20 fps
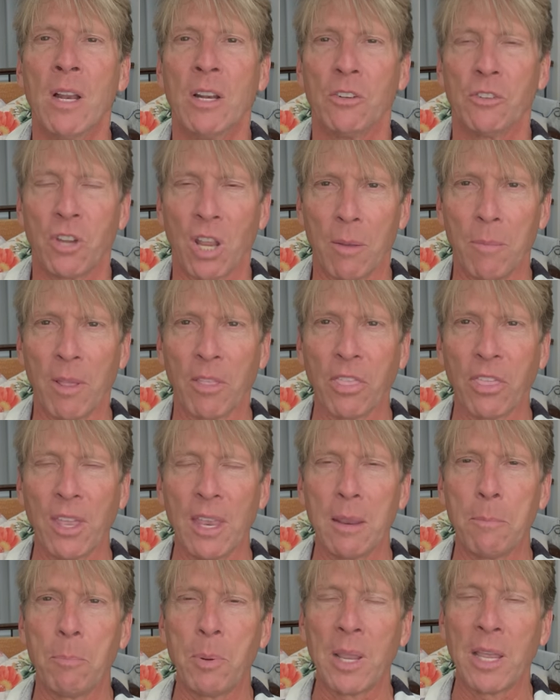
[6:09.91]

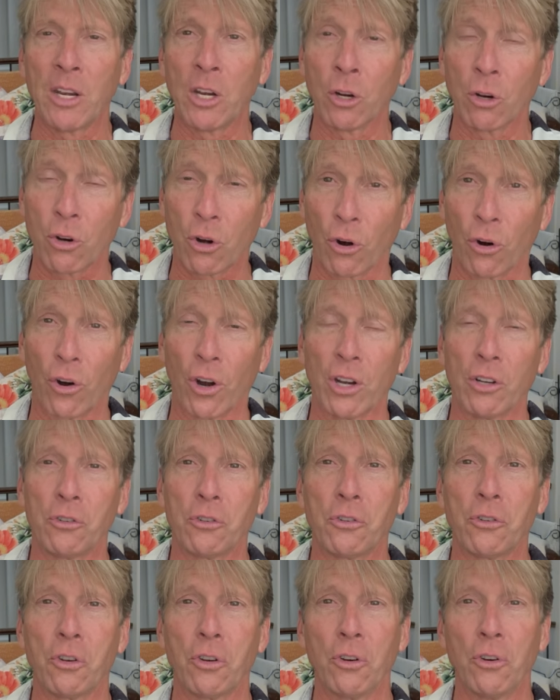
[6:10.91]
Timothy being
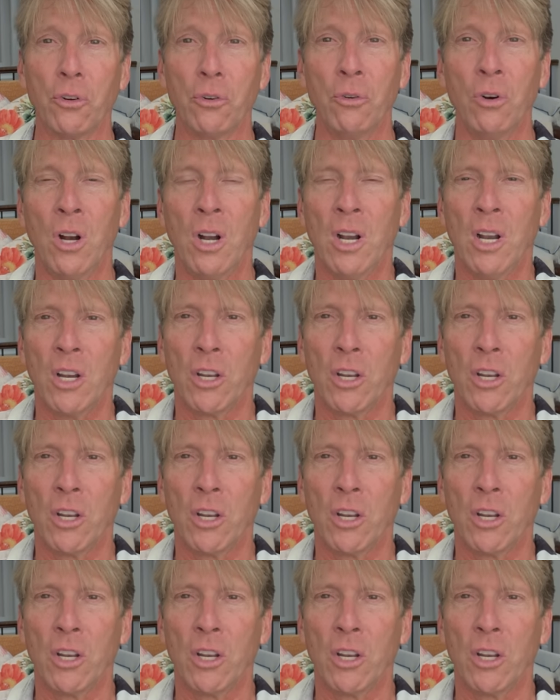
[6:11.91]
encouraged to,